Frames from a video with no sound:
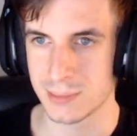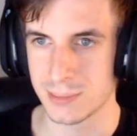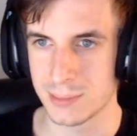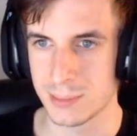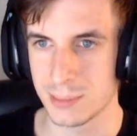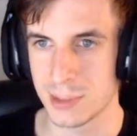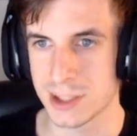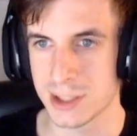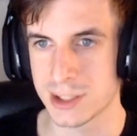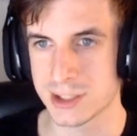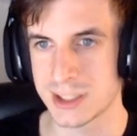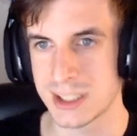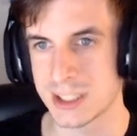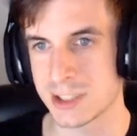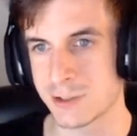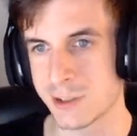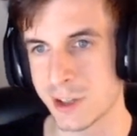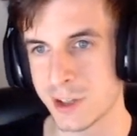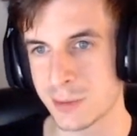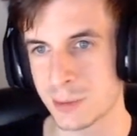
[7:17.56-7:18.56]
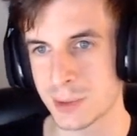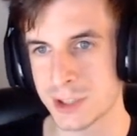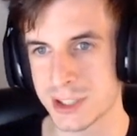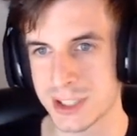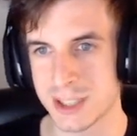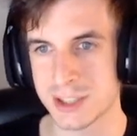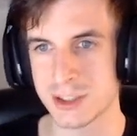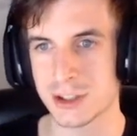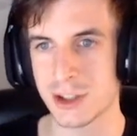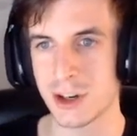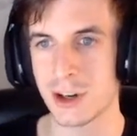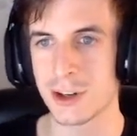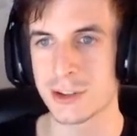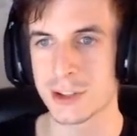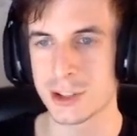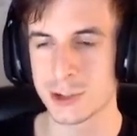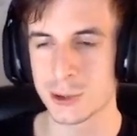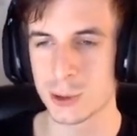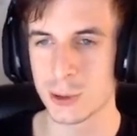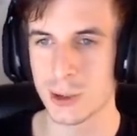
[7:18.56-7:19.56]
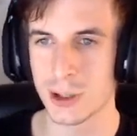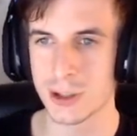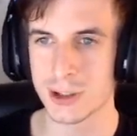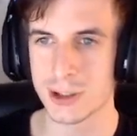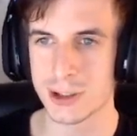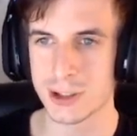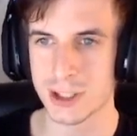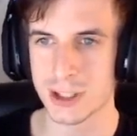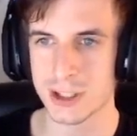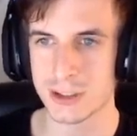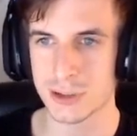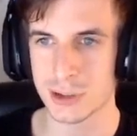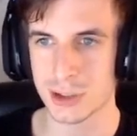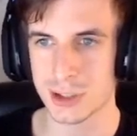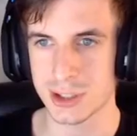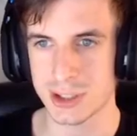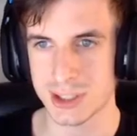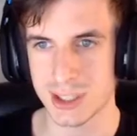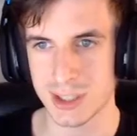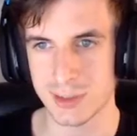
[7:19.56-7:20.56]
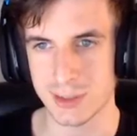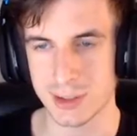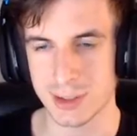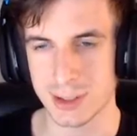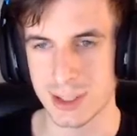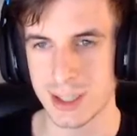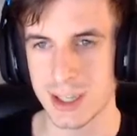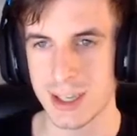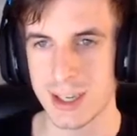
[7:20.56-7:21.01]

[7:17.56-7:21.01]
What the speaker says: Because it's 5% on the 237.